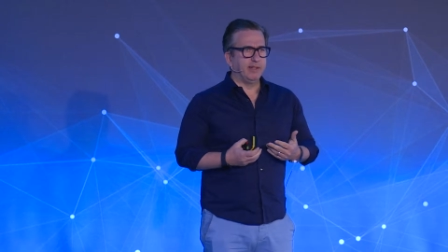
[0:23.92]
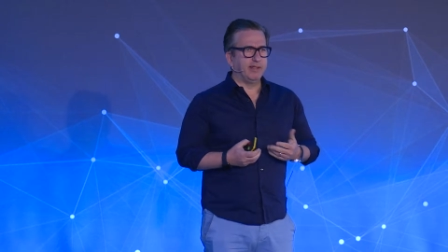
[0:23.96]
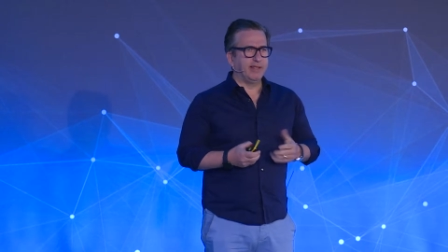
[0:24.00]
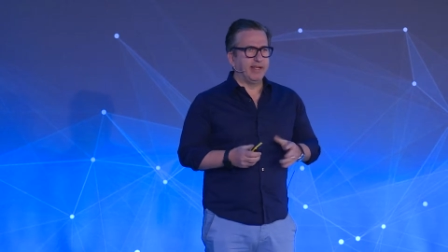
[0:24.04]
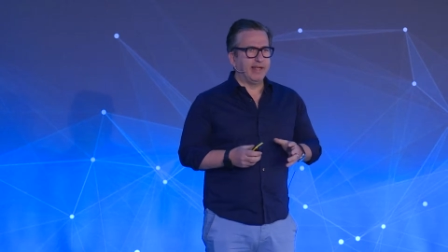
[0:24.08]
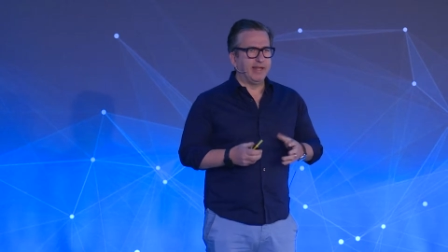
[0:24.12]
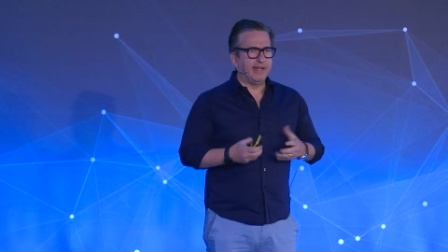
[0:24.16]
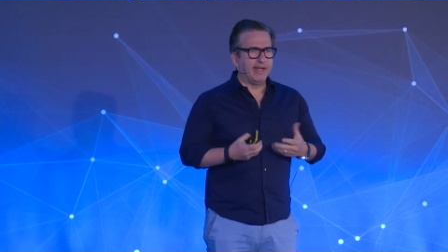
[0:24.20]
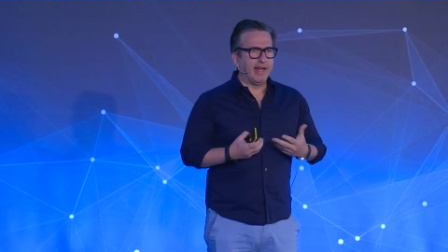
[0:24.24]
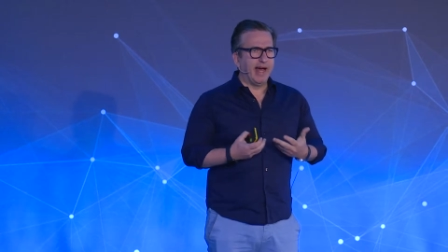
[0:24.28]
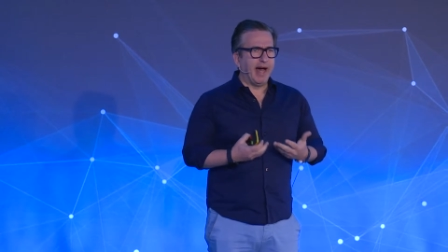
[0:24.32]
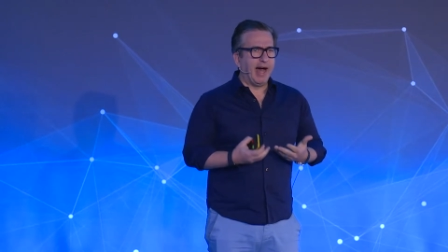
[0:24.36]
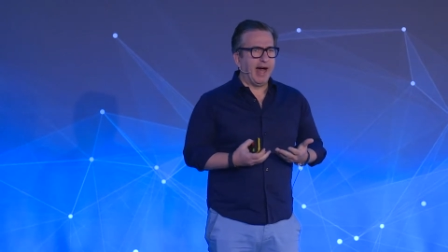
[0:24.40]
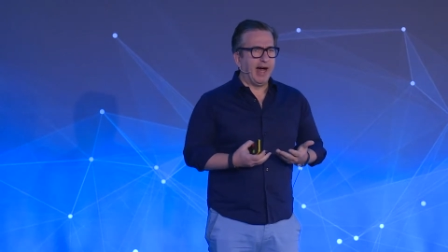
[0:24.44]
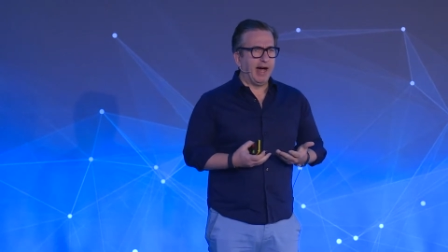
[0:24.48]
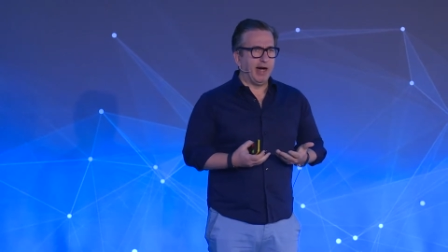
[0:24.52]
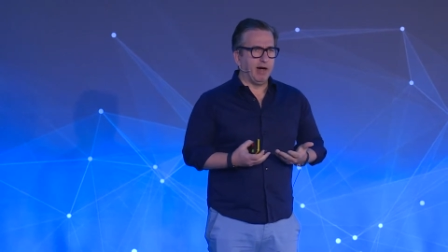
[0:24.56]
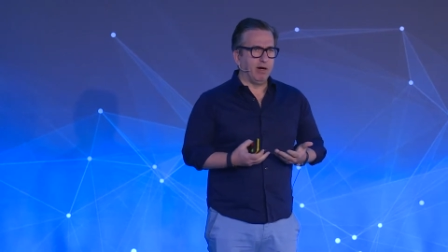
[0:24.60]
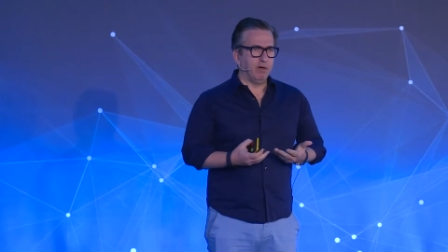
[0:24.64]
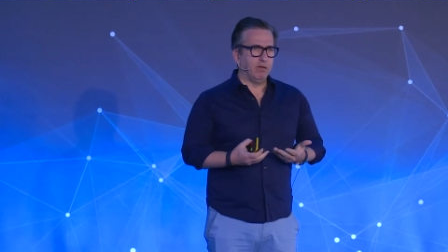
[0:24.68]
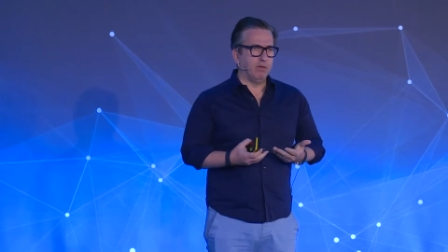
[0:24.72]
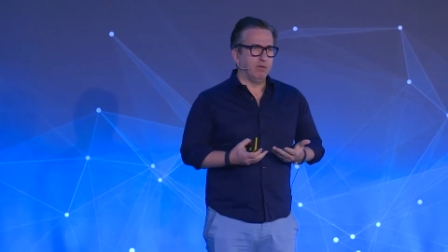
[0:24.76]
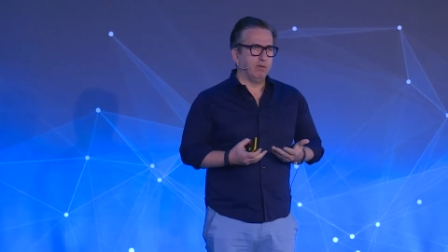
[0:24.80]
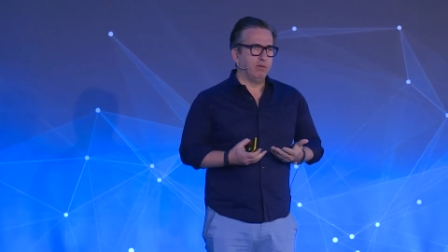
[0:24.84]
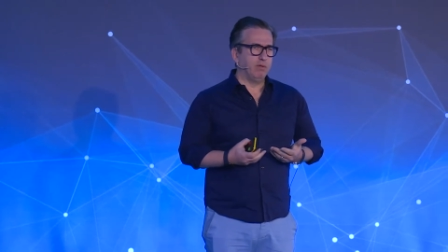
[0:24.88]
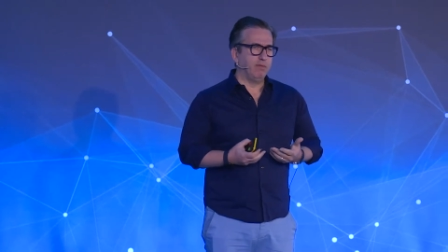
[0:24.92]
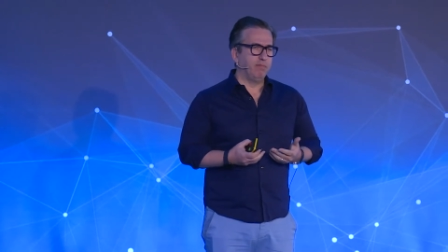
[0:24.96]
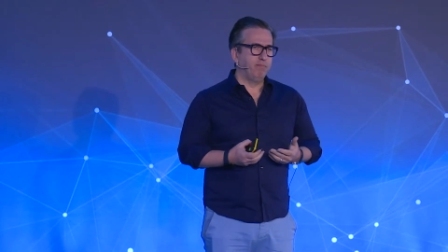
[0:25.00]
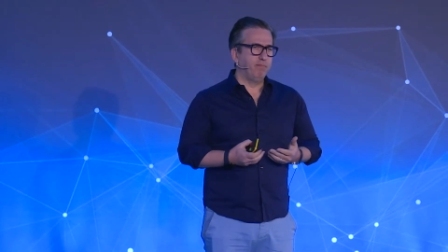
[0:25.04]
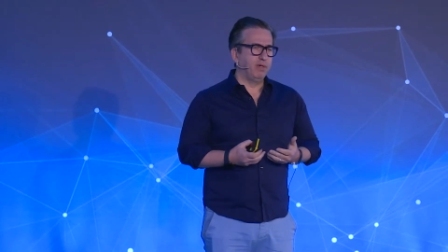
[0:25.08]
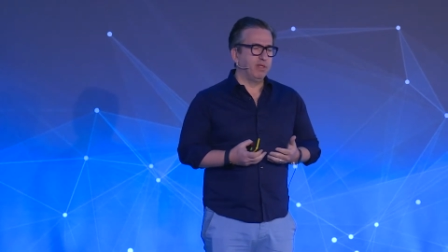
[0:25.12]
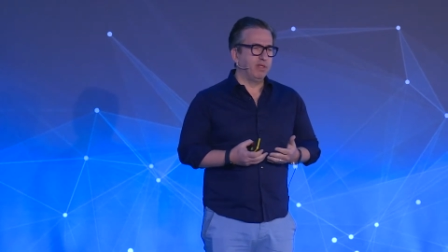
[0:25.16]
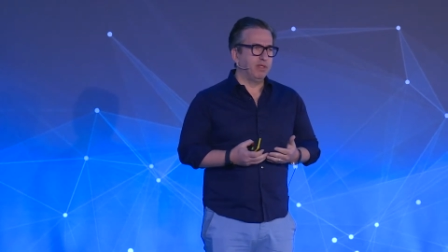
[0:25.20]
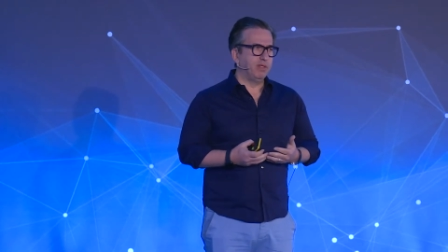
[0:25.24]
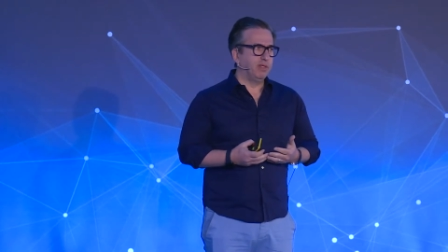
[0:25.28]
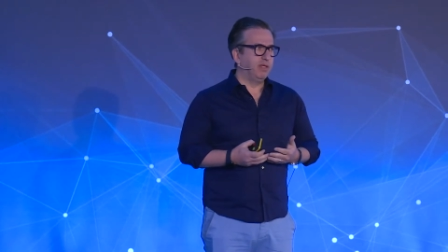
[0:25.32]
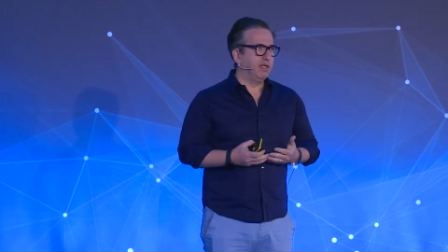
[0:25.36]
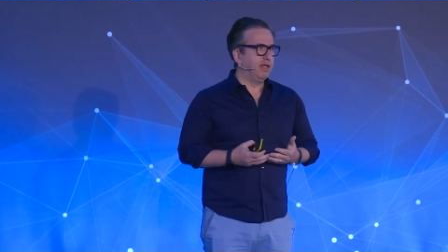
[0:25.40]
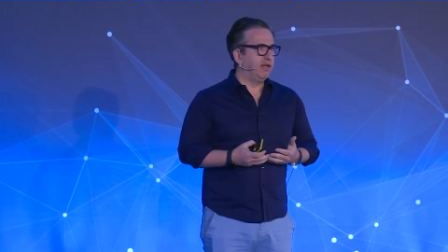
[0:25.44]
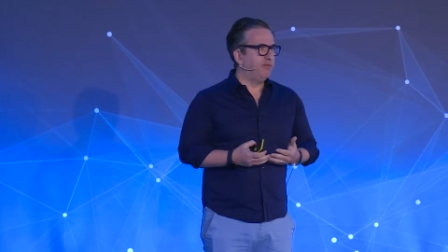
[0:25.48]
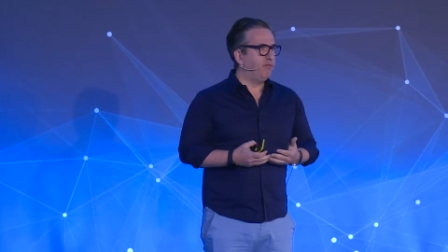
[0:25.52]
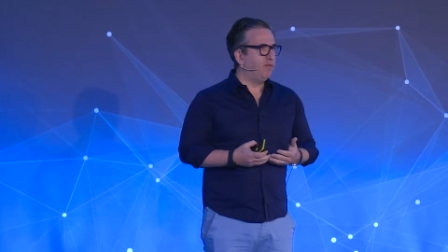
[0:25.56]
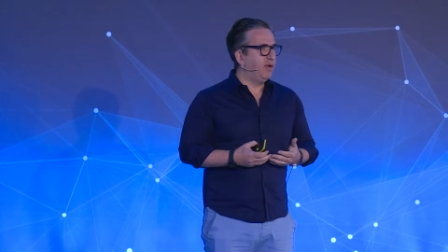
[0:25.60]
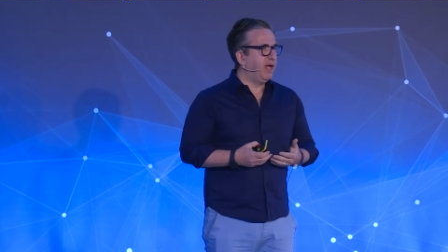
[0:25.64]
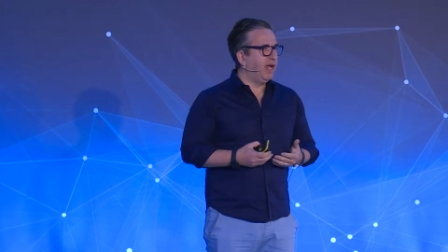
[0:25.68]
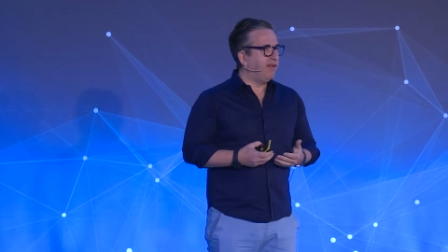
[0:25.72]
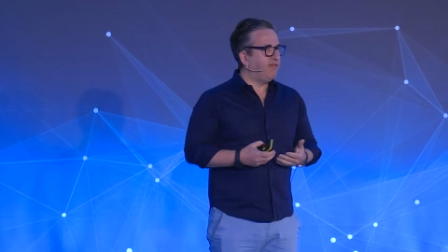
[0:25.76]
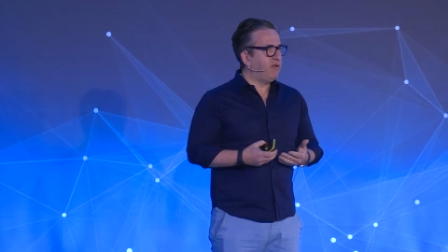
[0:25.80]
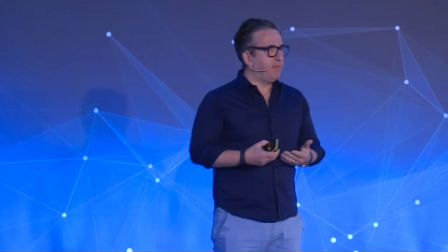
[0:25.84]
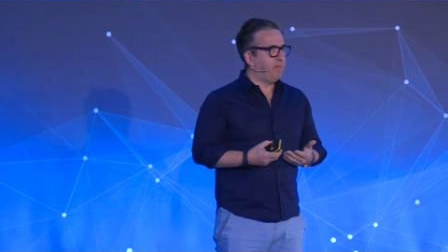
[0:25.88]
the now. But if we
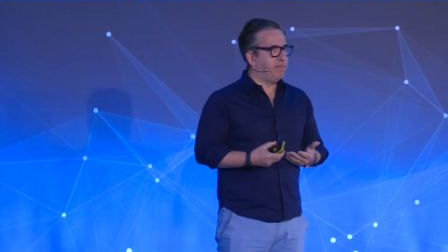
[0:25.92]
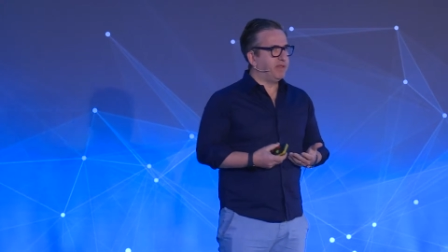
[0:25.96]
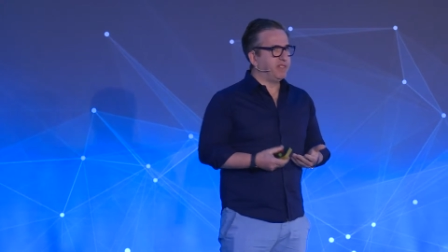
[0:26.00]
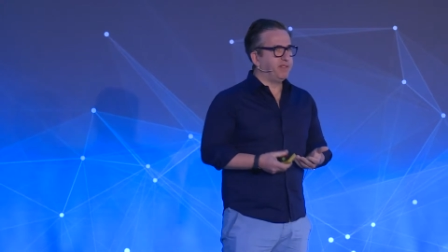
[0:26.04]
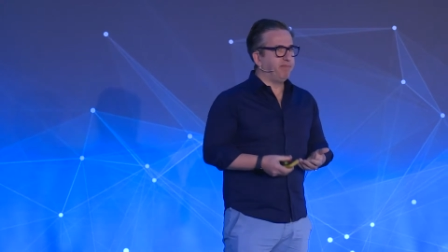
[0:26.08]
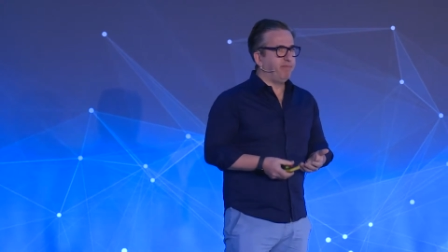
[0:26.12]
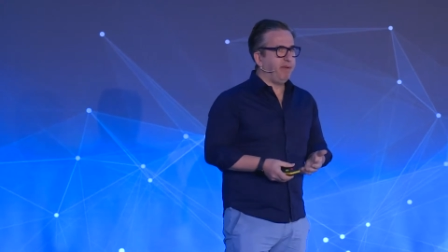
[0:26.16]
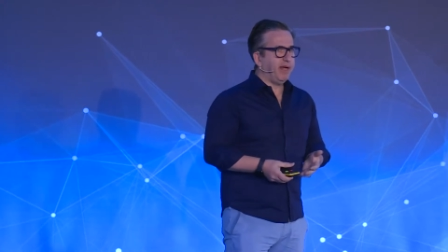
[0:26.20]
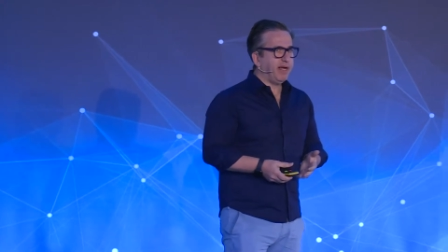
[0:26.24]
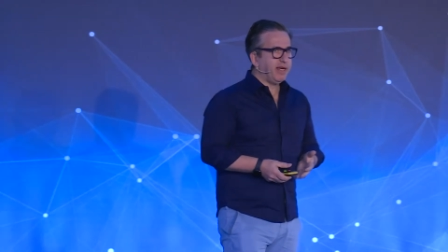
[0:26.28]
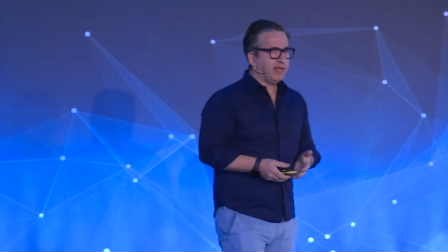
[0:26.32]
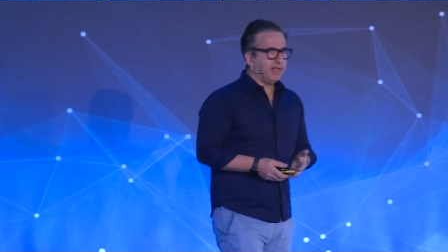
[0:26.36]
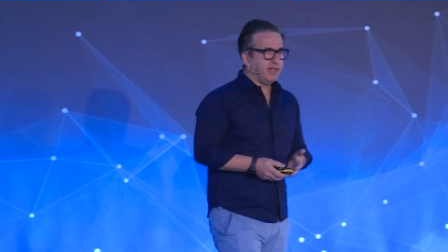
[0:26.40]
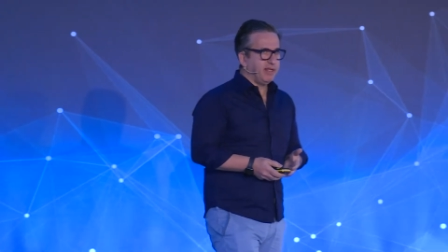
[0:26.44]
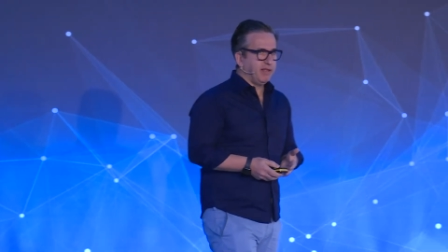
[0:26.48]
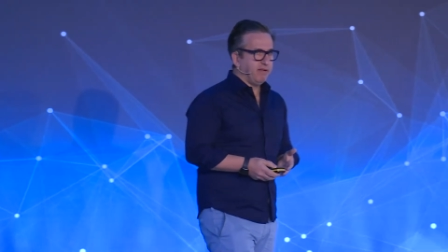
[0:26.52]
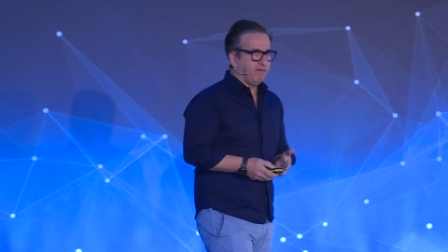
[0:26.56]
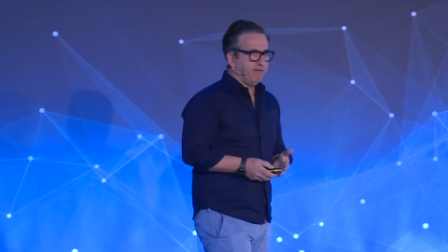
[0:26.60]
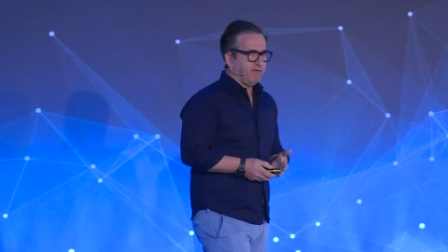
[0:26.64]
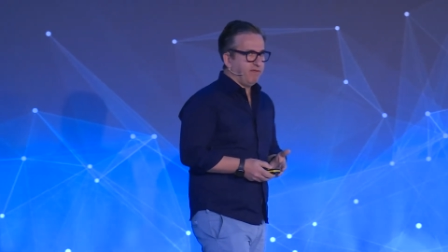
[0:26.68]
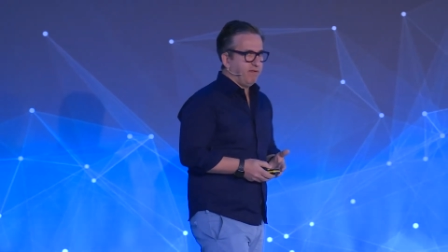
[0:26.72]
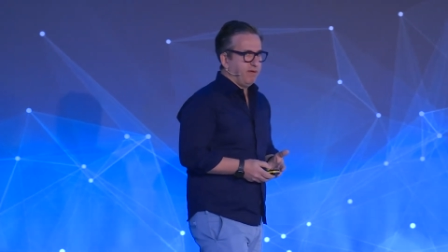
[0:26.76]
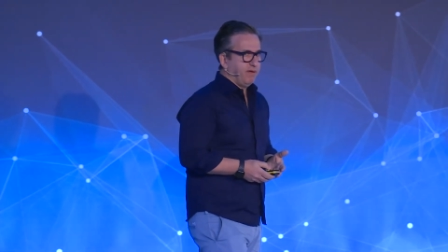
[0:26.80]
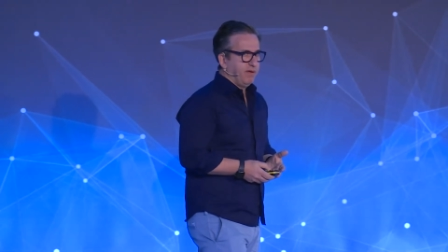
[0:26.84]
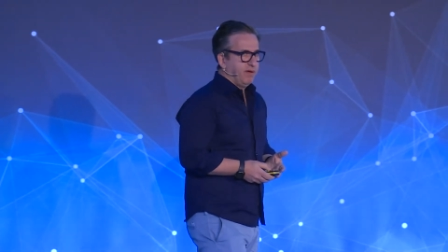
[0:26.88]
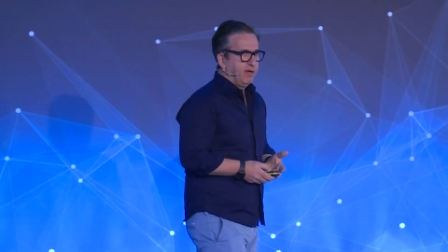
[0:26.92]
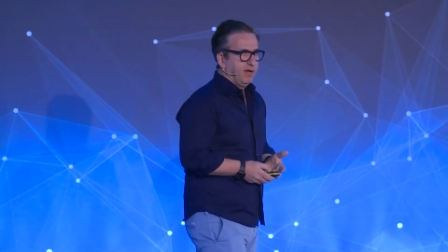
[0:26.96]
have a perspective,